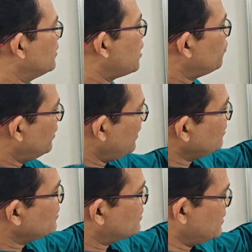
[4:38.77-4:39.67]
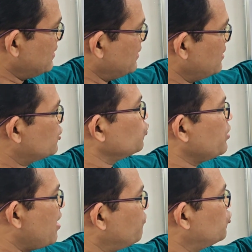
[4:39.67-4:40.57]
Now in this sentence
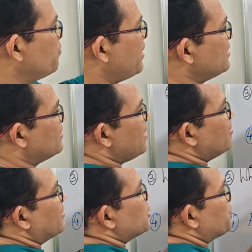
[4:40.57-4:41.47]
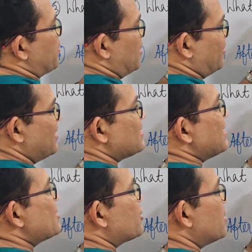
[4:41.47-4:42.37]
we have to maintain this part.
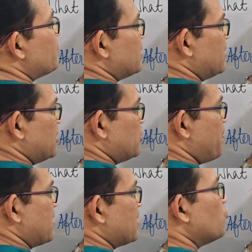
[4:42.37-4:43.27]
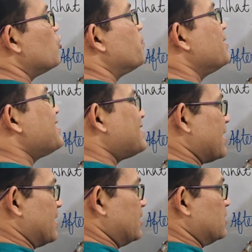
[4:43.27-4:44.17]
This interrogative sentence pattern will be
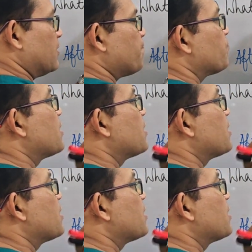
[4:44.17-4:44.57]
retained,